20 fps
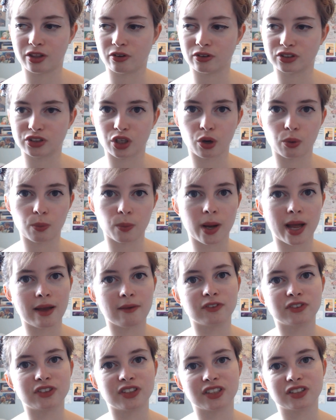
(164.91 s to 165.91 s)
There is a lot more
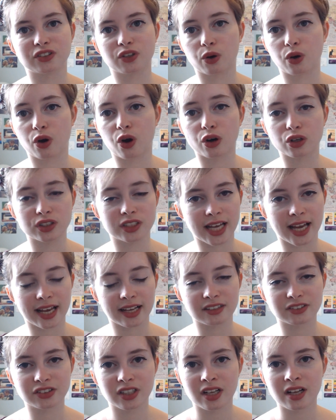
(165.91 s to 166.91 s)
emphasis on
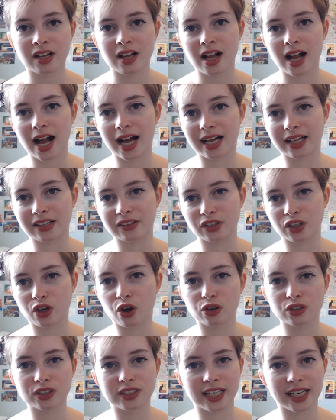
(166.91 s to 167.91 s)
context, and the
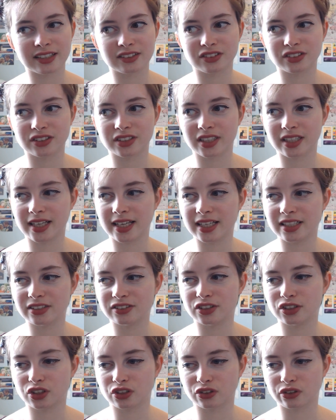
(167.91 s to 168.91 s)
context
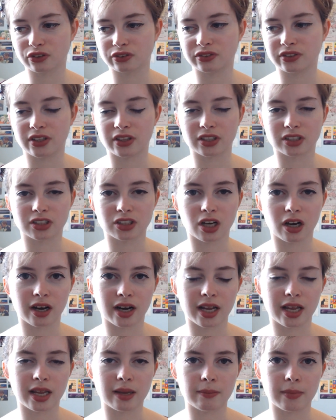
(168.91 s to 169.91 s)
isn't just obviously the
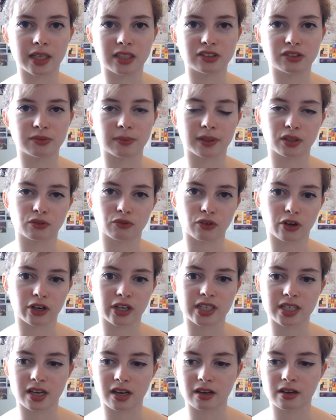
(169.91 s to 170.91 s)
time, it's about the
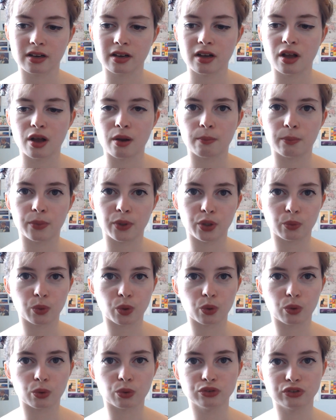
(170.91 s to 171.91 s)
writer, but you
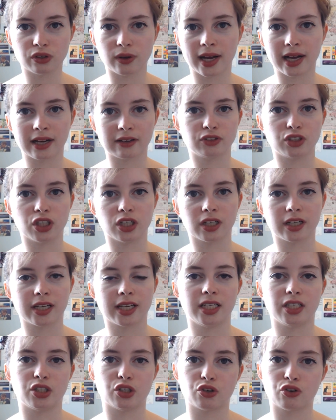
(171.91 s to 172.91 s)
will also have to look
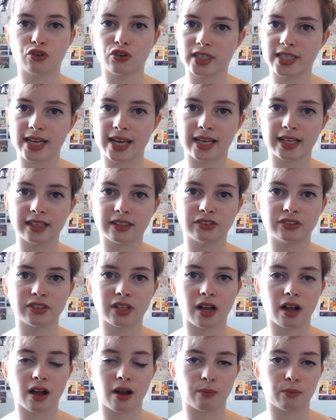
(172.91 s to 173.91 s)
into critics,